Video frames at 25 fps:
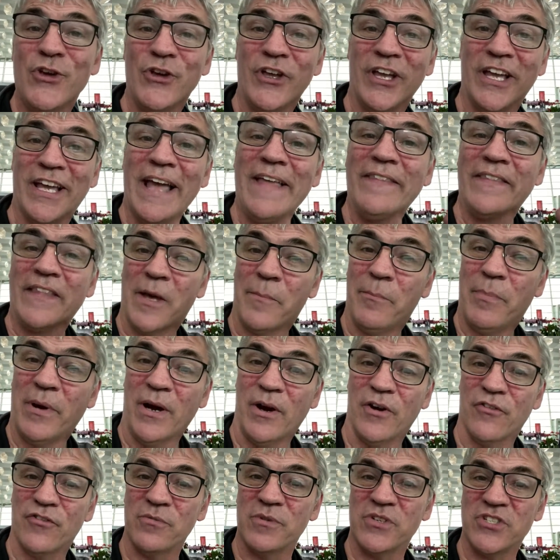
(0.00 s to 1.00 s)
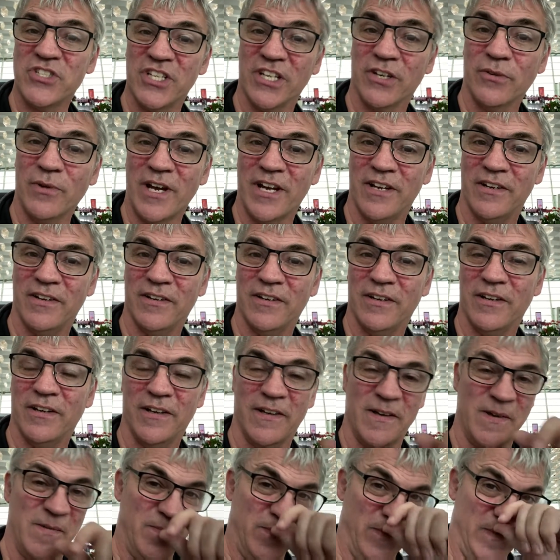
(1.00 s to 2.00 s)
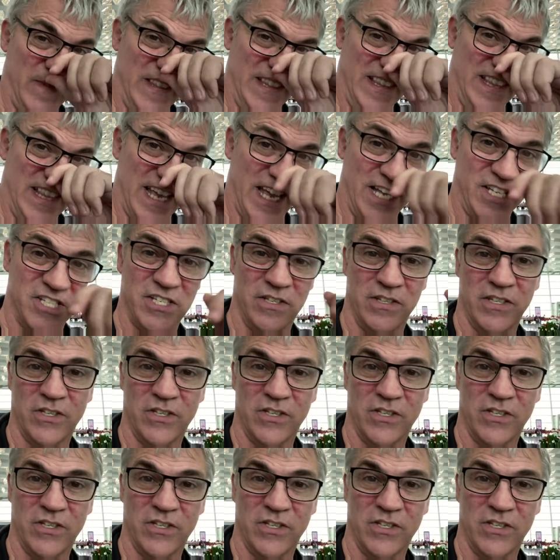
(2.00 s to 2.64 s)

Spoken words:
can get that power from a cigarette lighter.